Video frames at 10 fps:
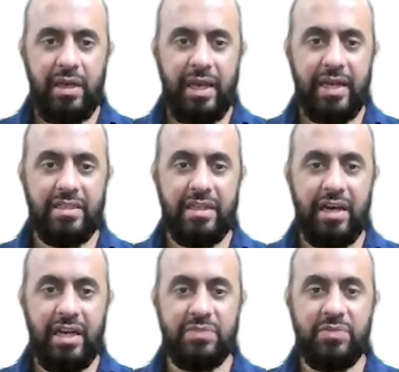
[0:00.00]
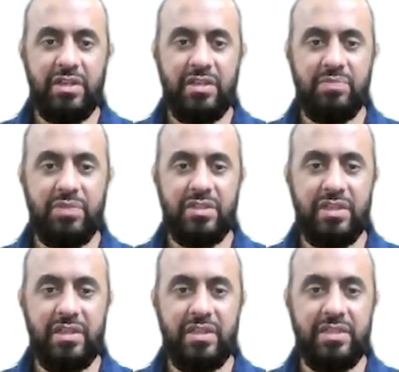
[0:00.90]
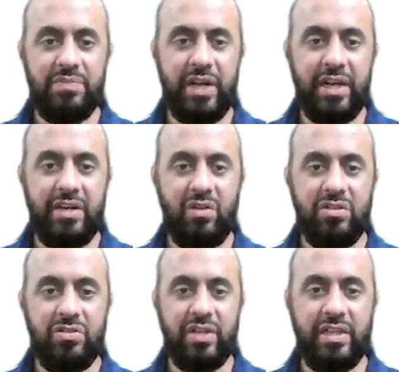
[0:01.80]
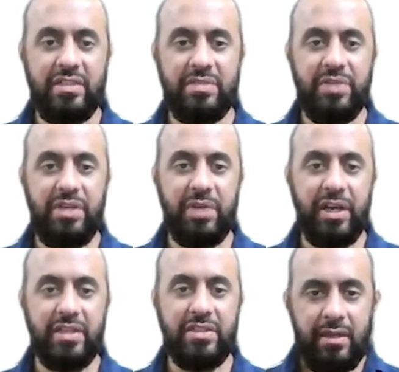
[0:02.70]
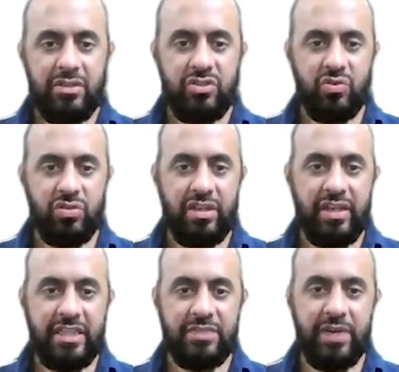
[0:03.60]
and the last per- person in this bracket also gets b minus so the next